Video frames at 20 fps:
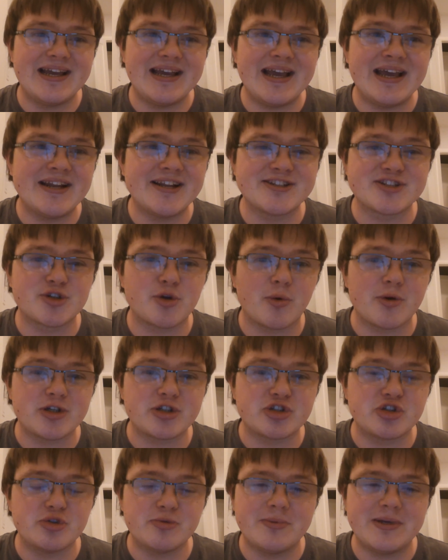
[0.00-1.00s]
It is going
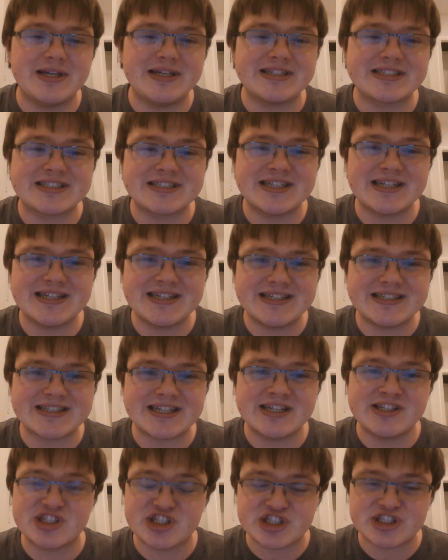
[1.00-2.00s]
to be cities
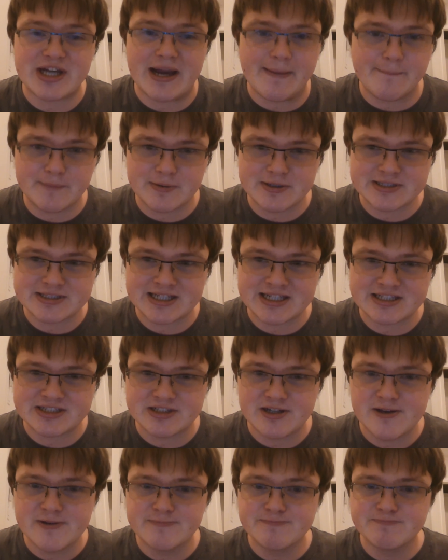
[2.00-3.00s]
in shambles as